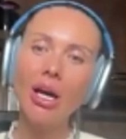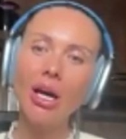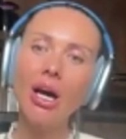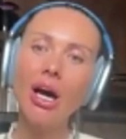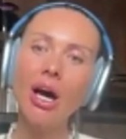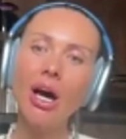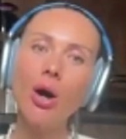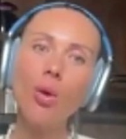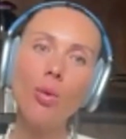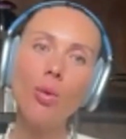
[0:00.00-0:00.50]

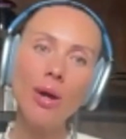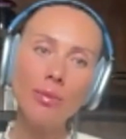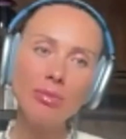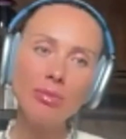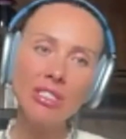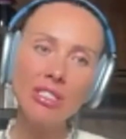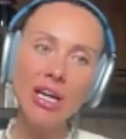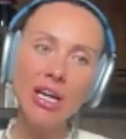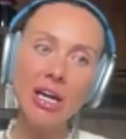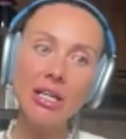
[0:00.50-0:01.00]
our
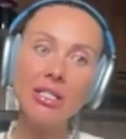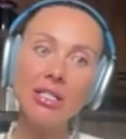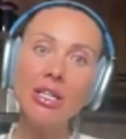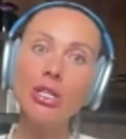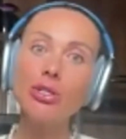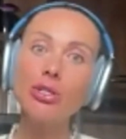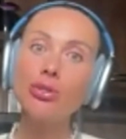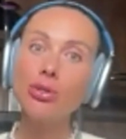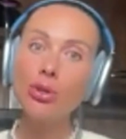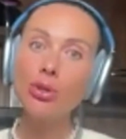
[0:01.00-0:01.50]
website
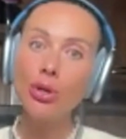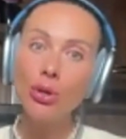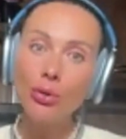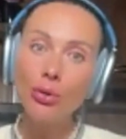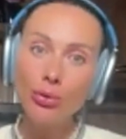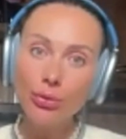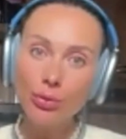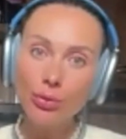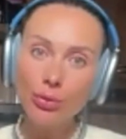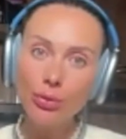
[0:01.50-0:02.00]
to go
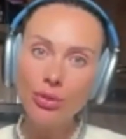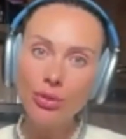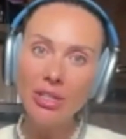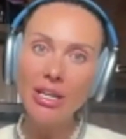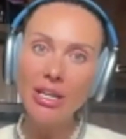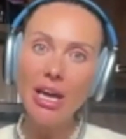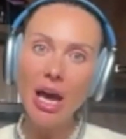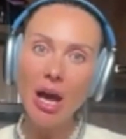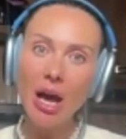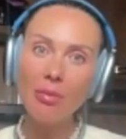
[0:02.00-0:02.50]
through the
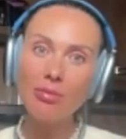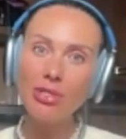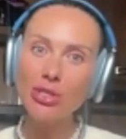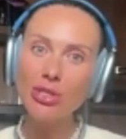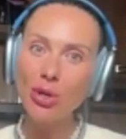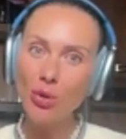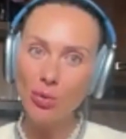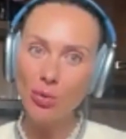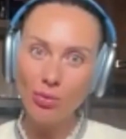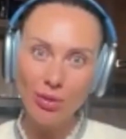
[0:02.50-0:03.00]
app
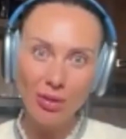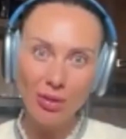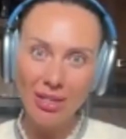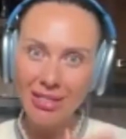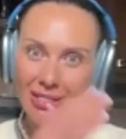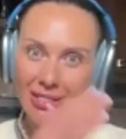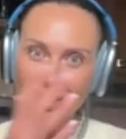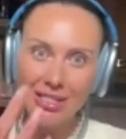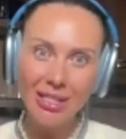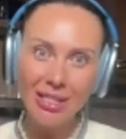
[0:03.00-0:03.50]
so you can
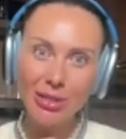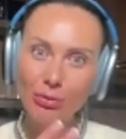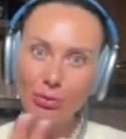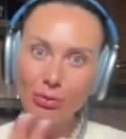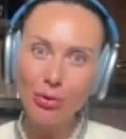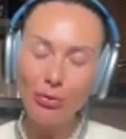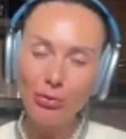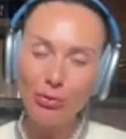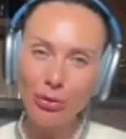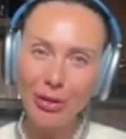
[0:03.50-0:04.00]
see it
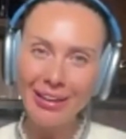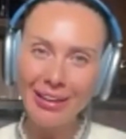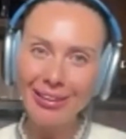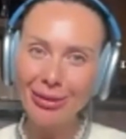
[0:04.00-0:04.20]
for free.